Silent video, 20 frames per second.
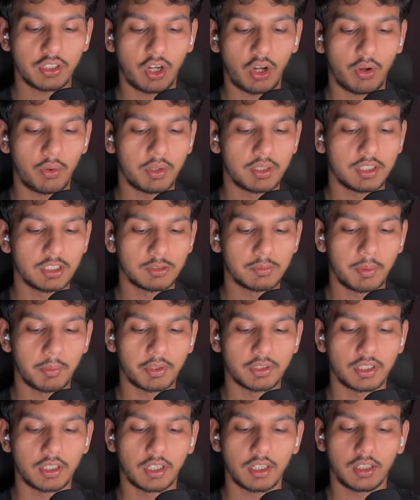However, this may
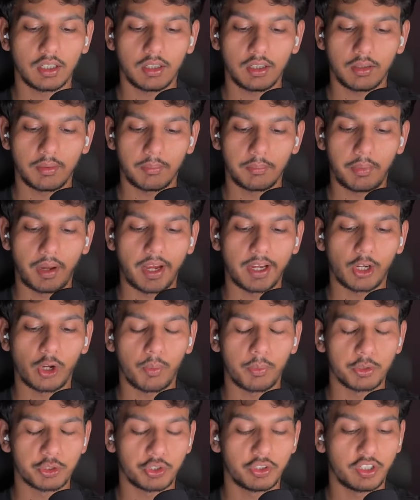present a buying
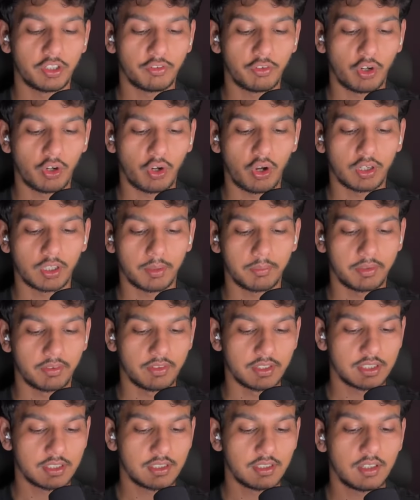opportunity for long-term
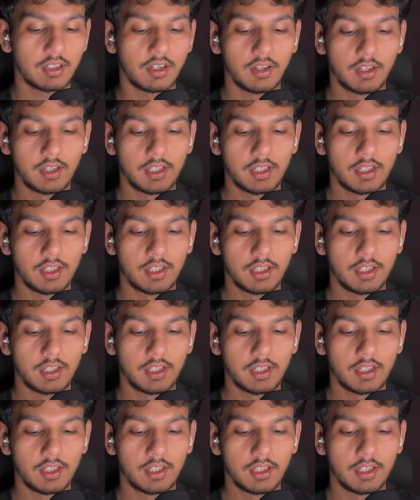investor,